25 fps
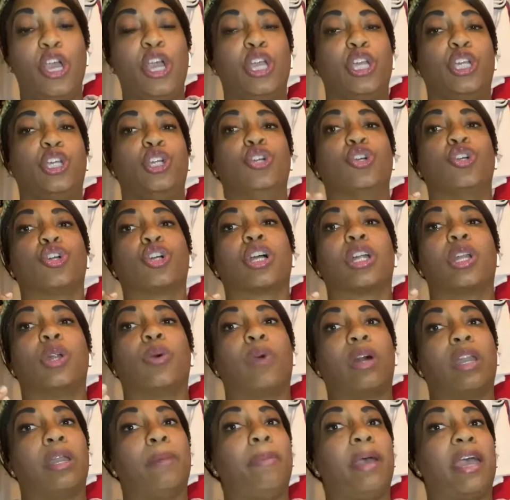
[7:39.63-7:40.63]
you're going to
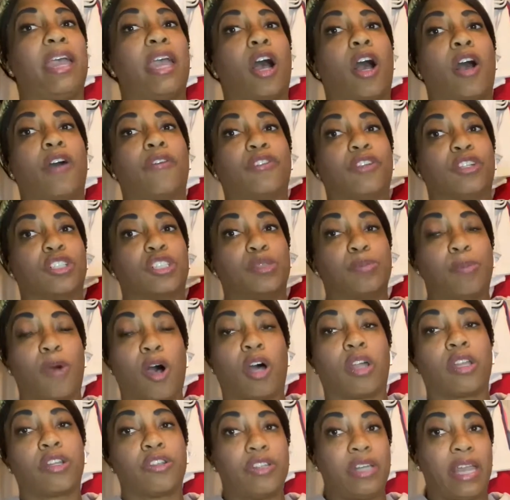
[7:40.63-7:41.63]
want to pay off your
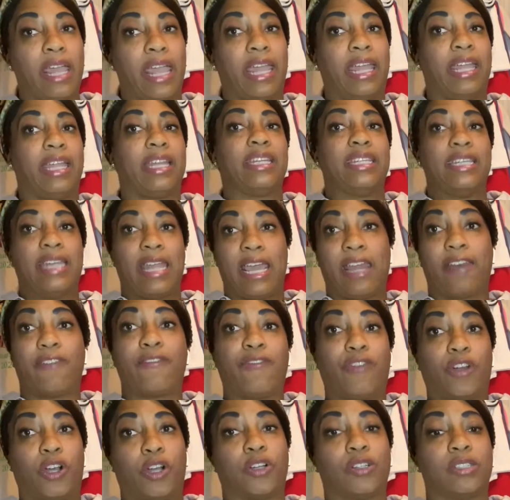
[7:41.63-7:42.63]
smaller debt, debt
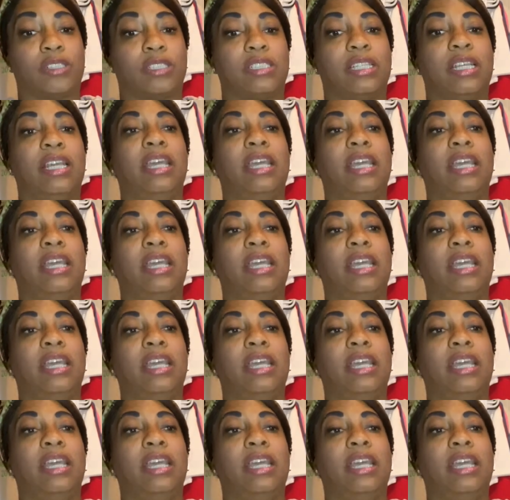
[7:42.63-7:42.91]
first